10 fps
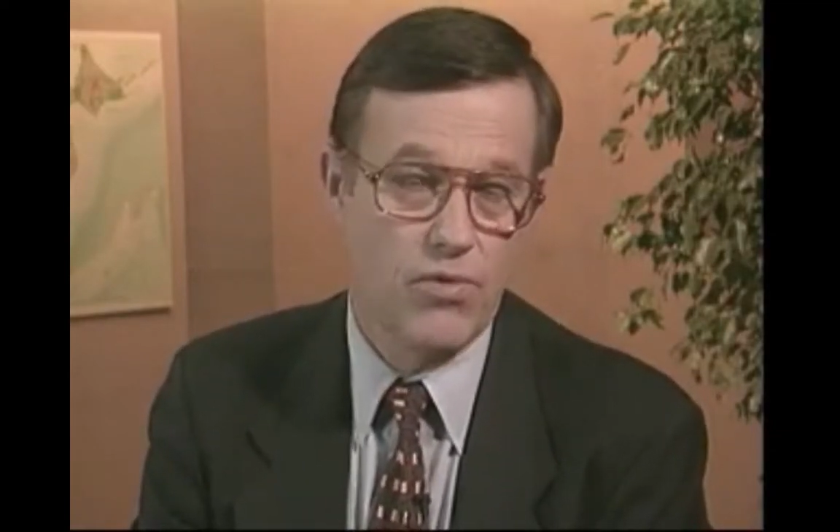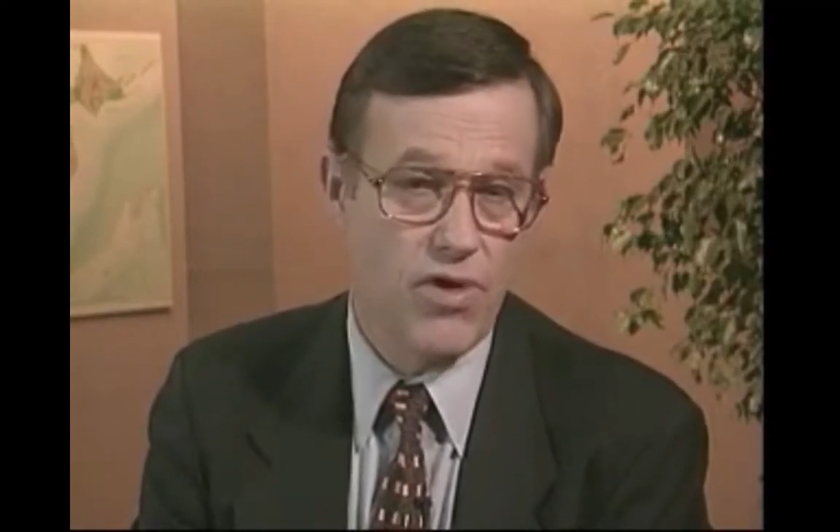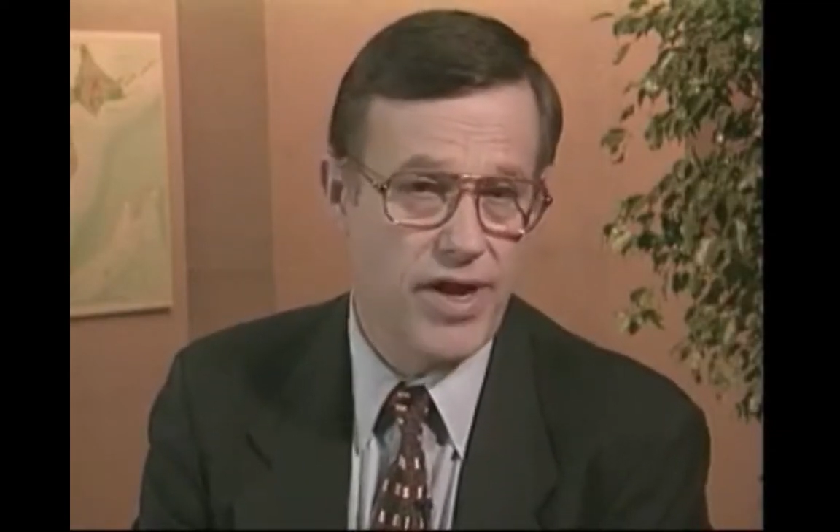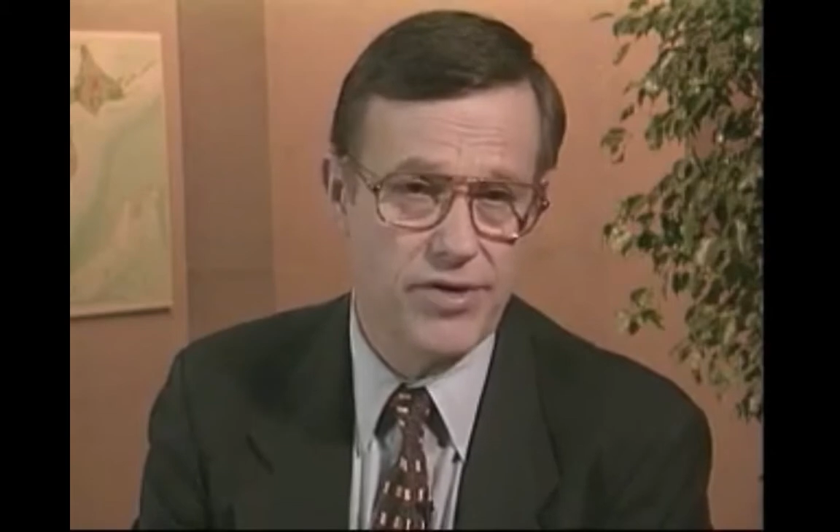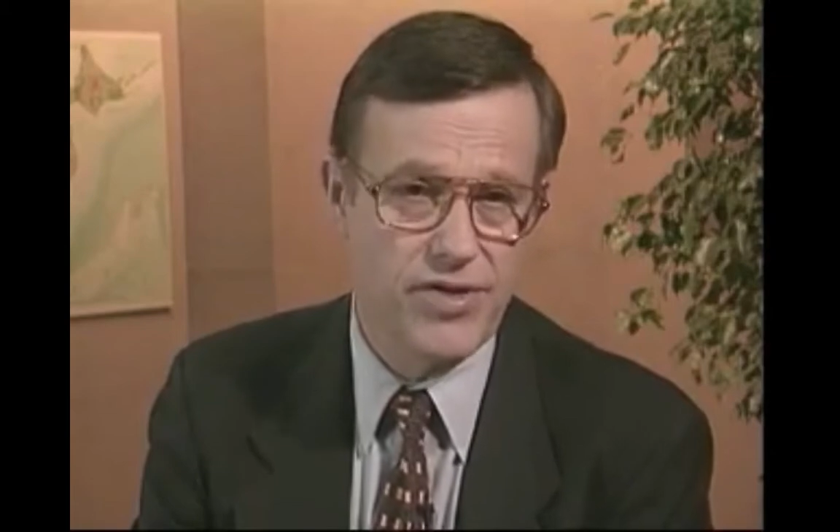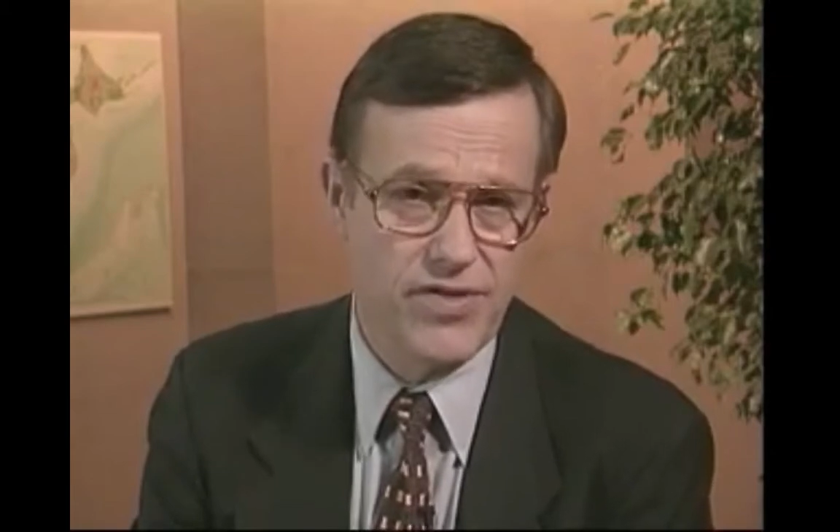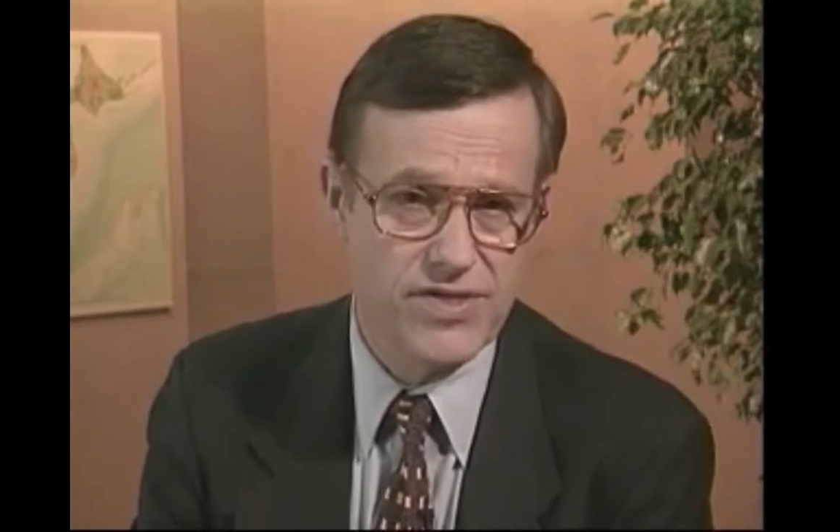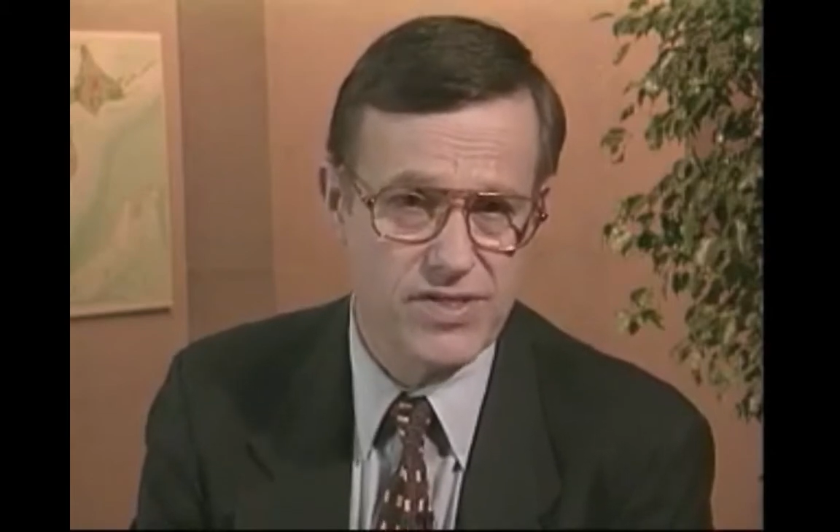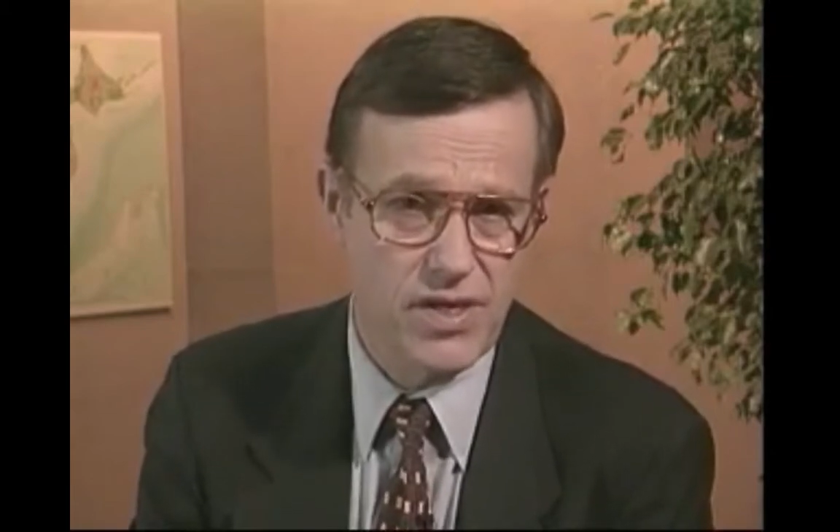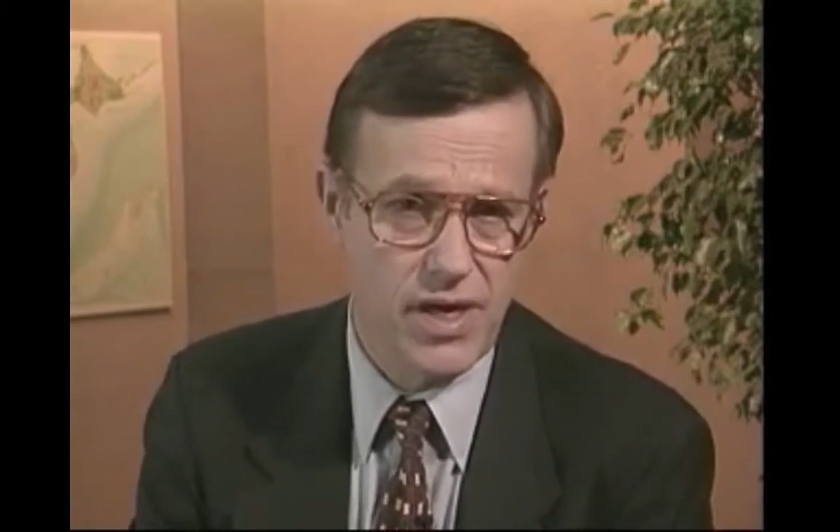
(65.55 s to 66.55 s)
Prior to
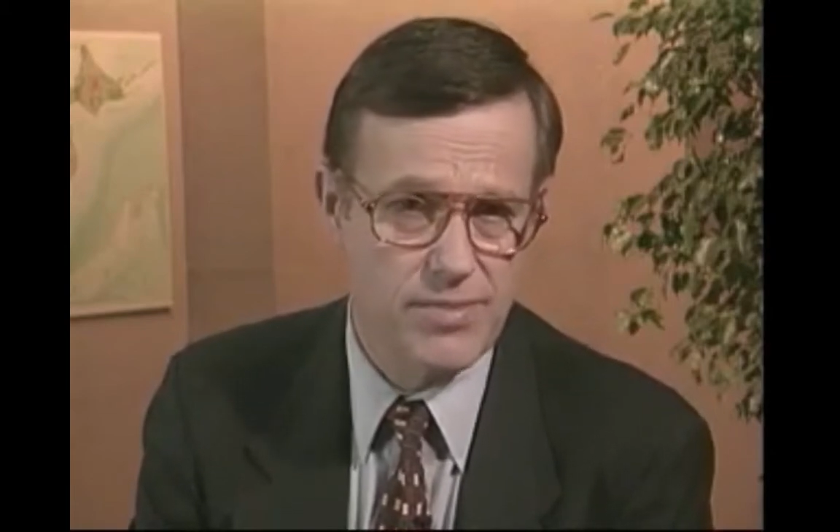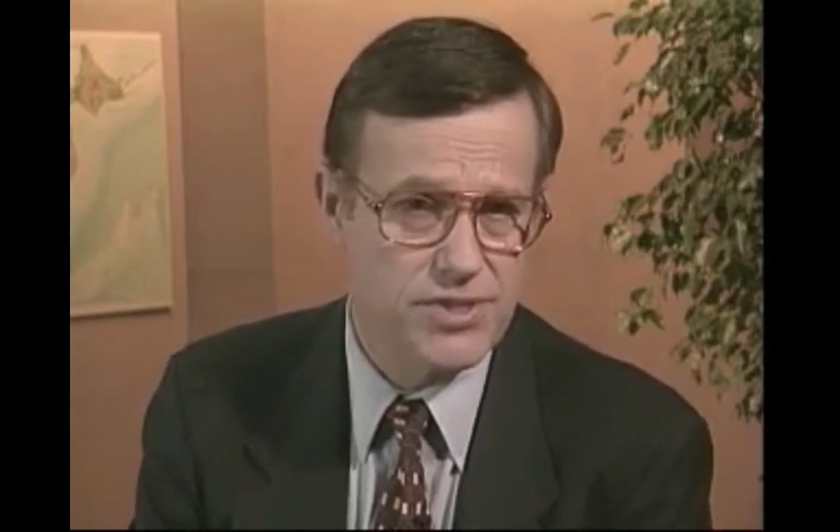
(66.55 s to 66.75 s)
this time,